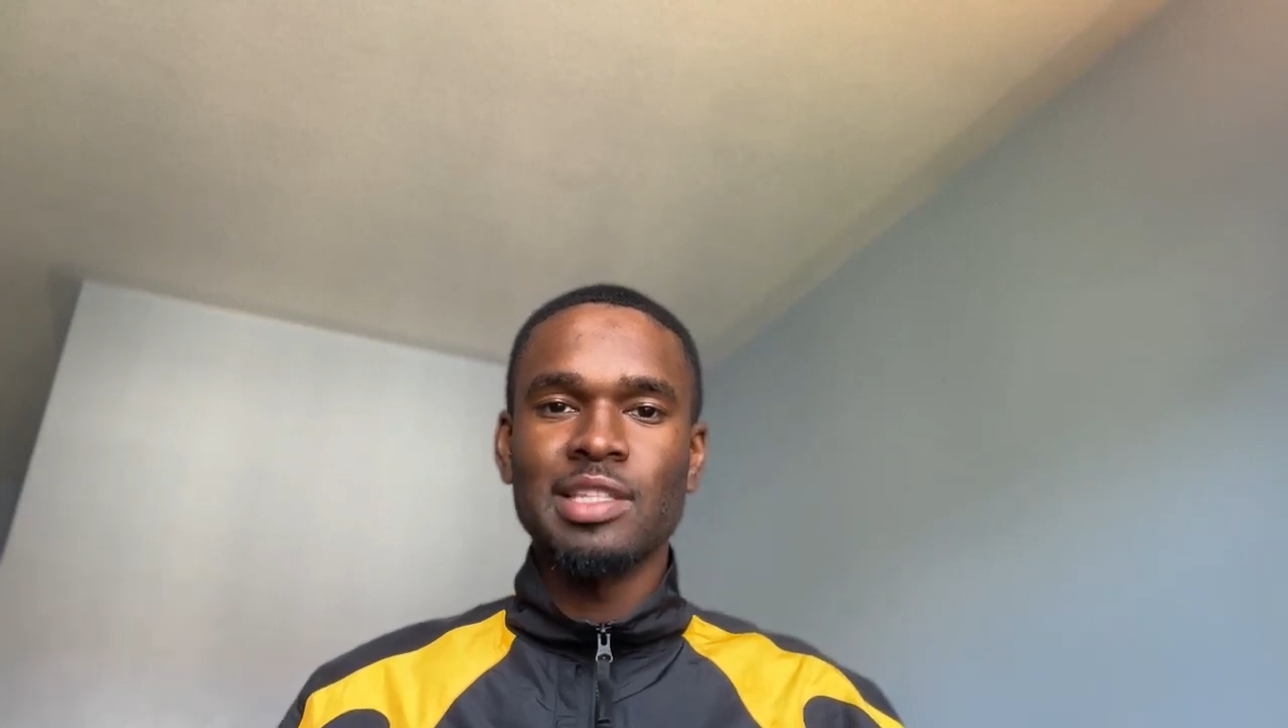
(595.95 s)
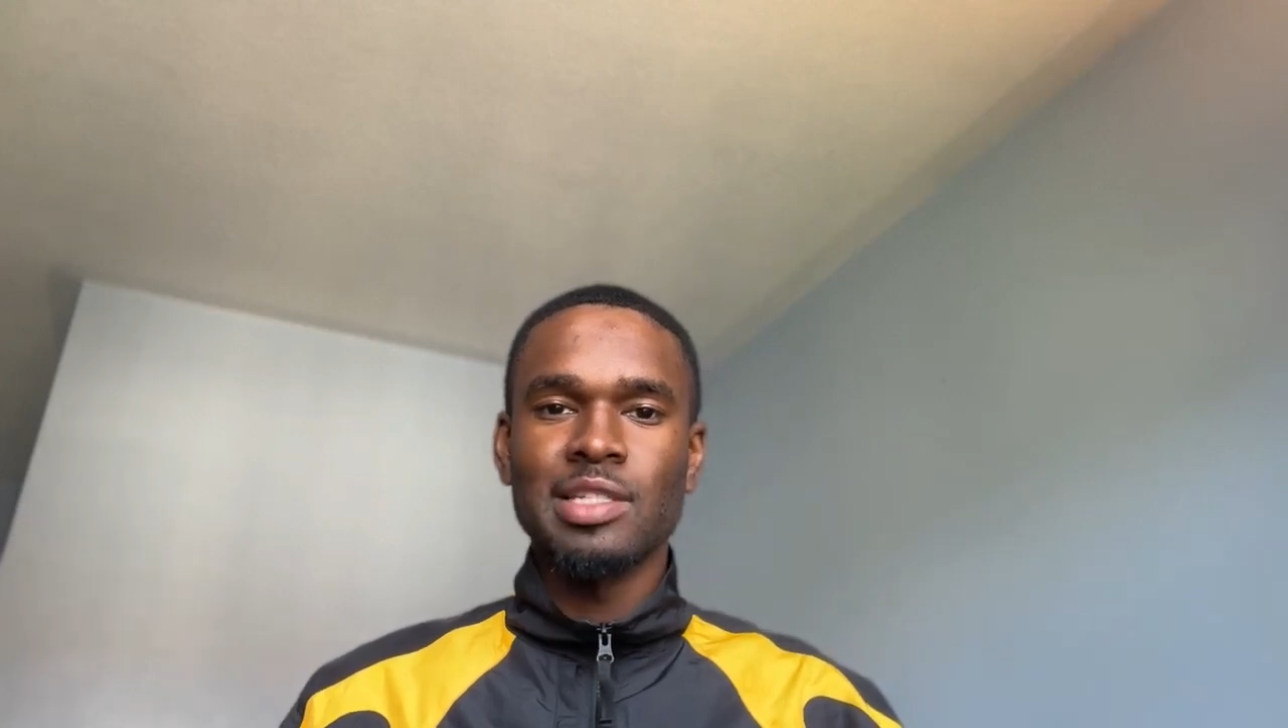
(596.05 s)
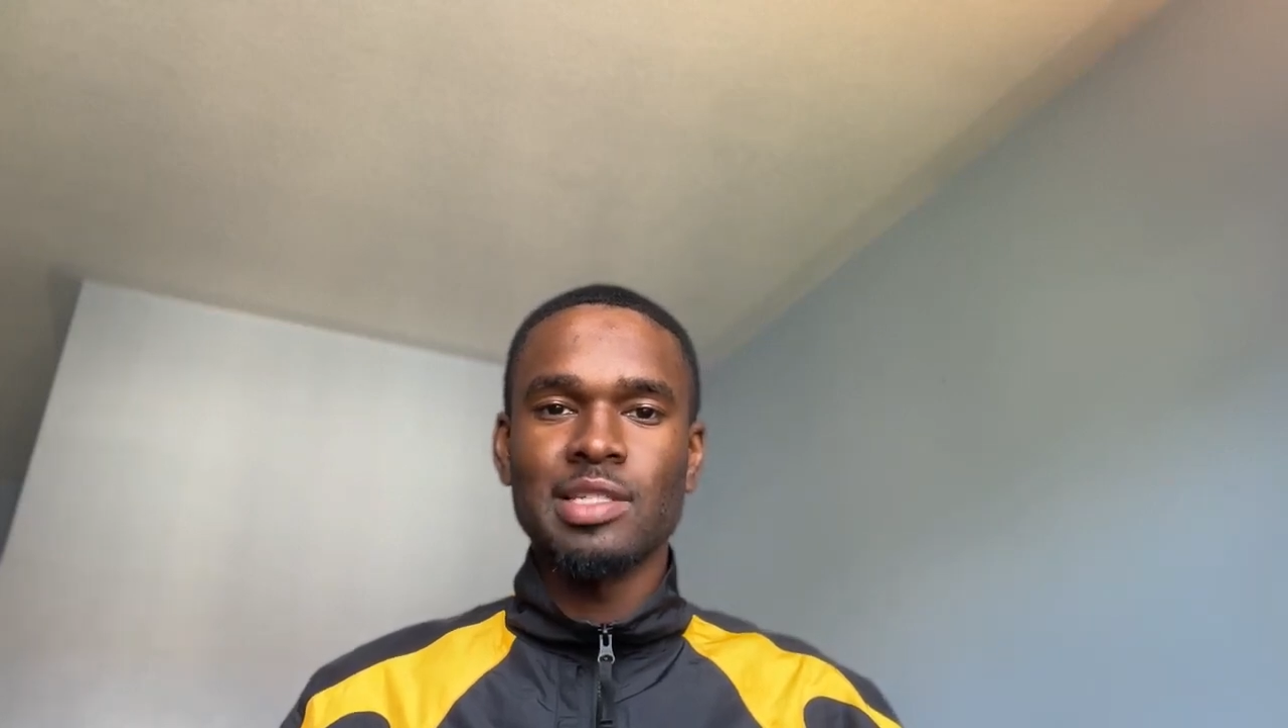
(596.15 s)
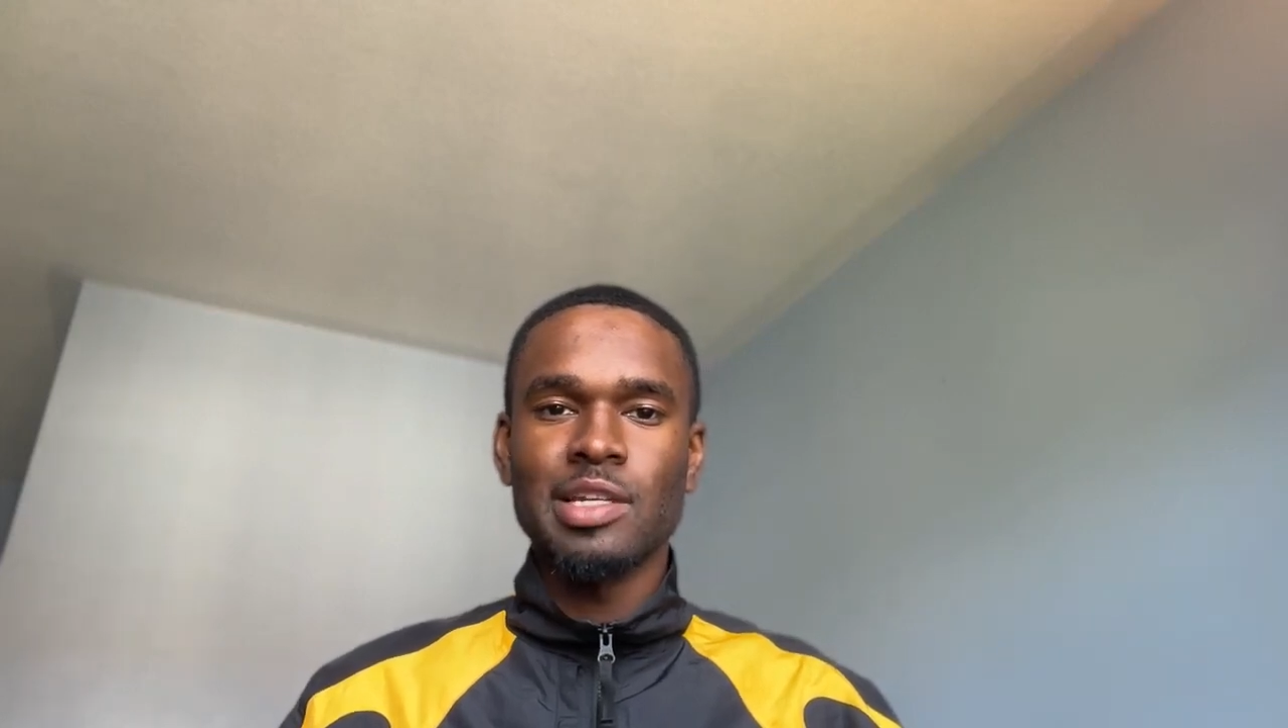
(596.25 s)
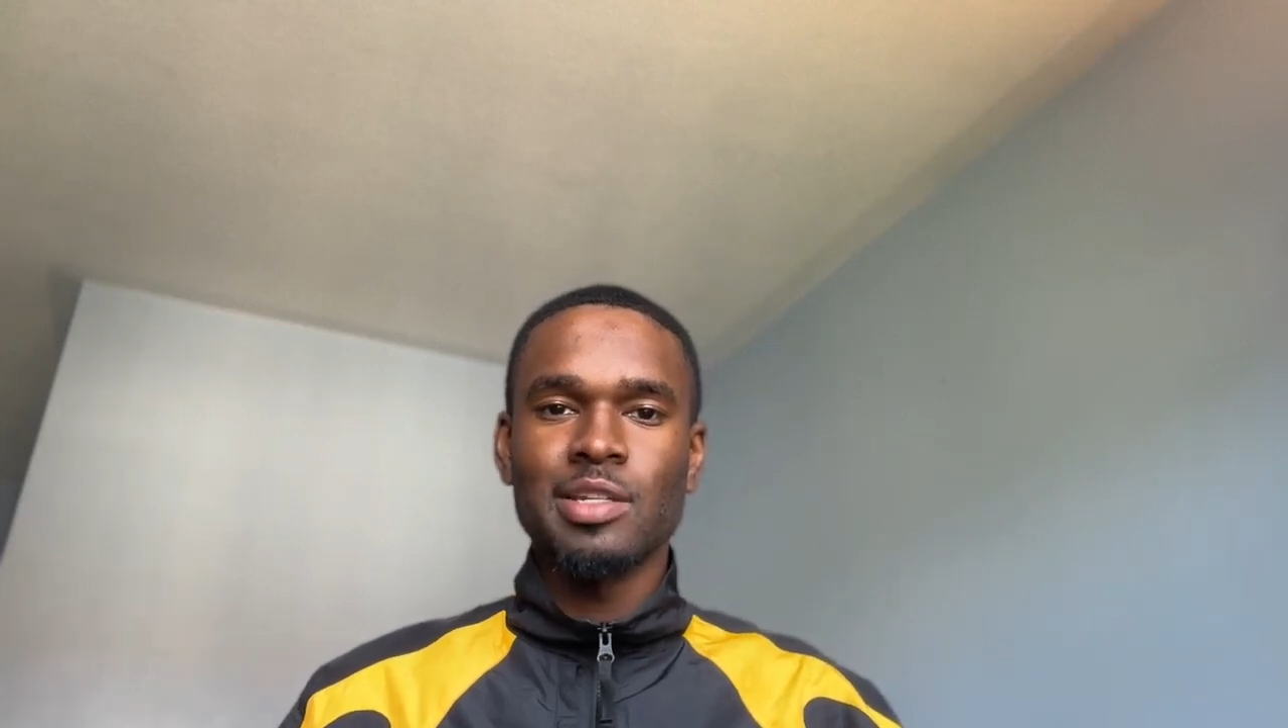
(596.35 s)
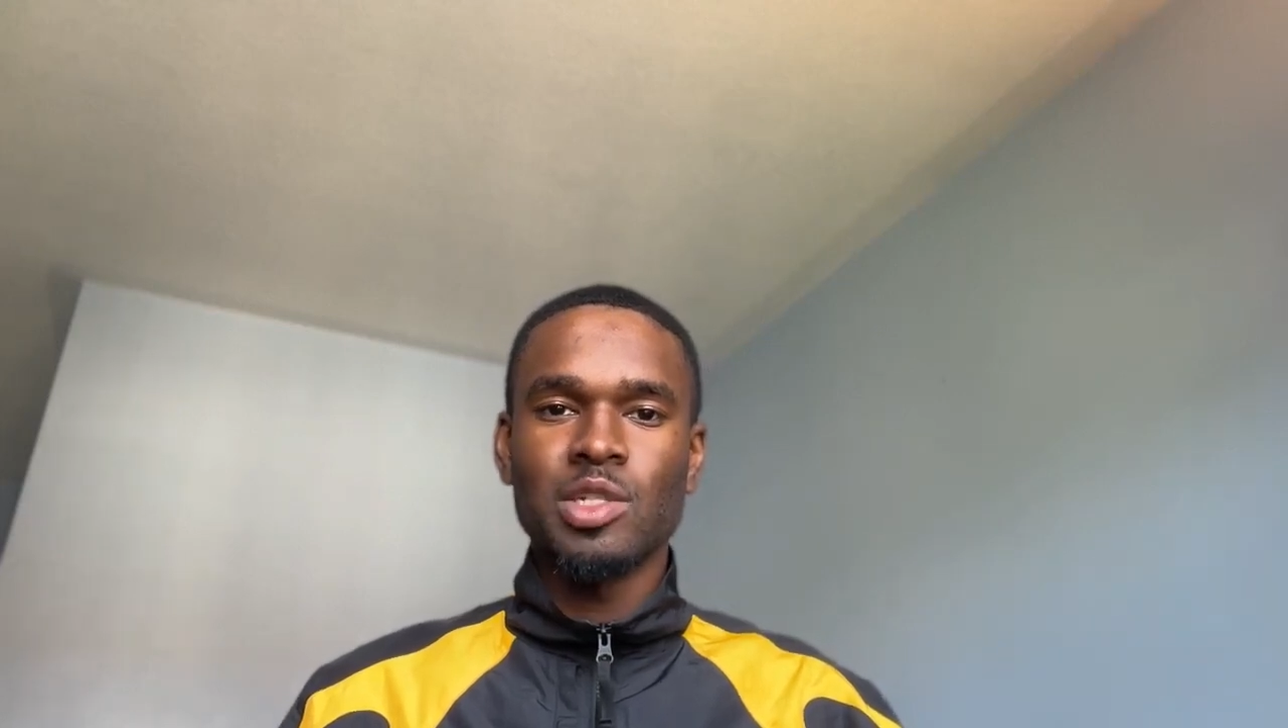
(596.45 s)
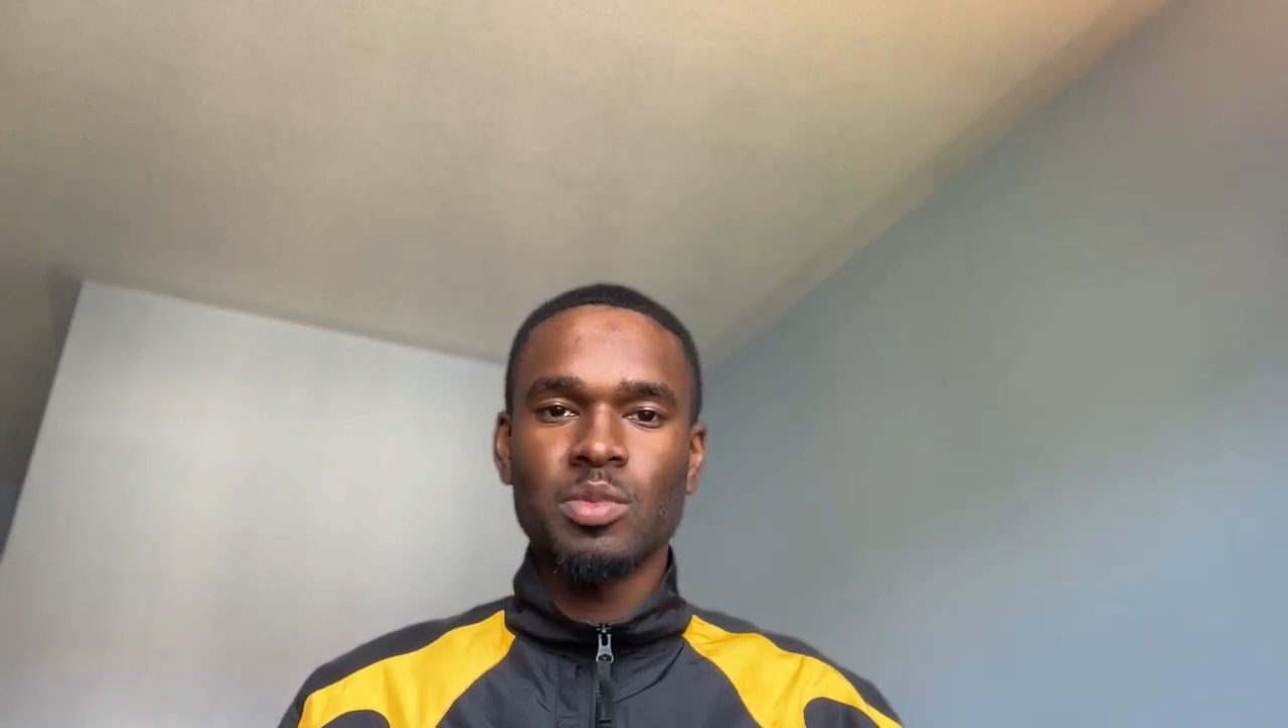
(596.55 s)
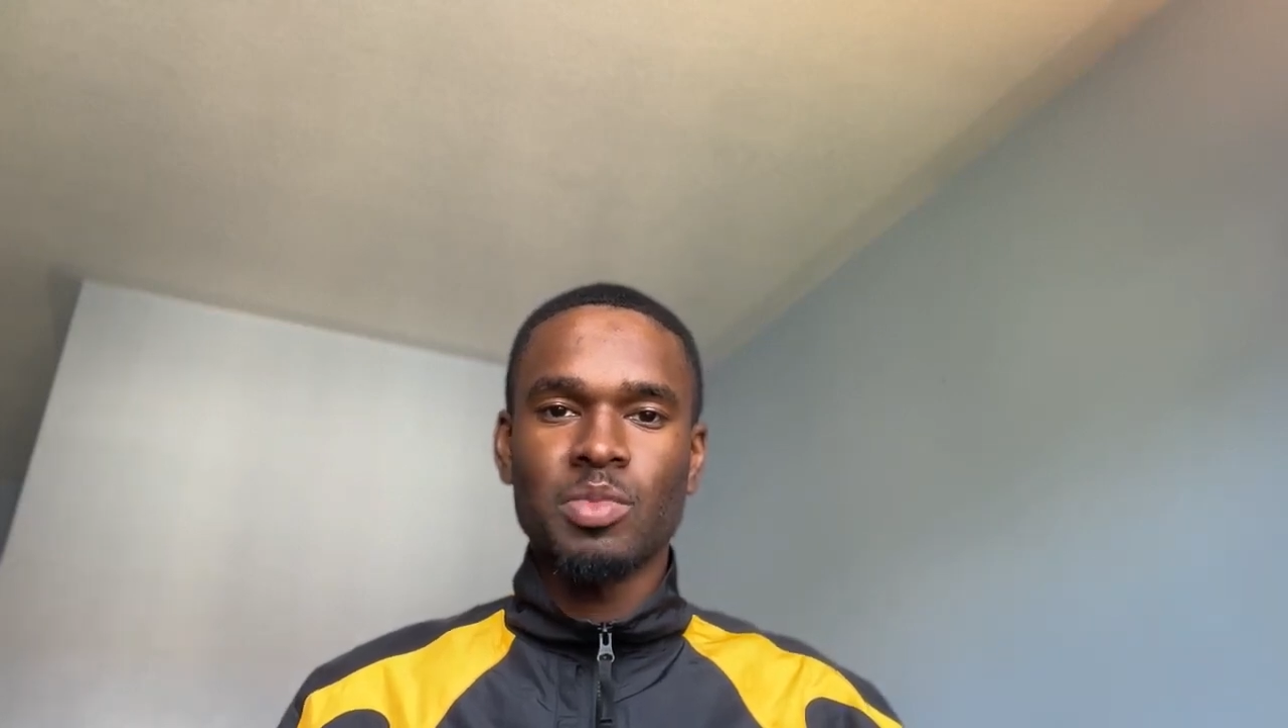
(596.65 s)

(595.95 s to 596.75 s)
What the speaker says: these things,